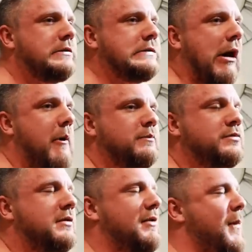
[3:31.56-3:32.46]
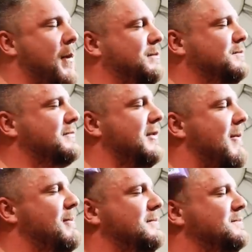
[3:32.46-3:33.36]
that? I'm just going to colour
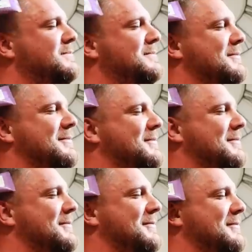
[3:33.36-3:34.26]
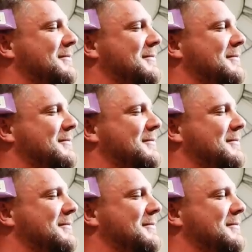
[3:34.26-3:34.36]
it. No, I'm going to put half the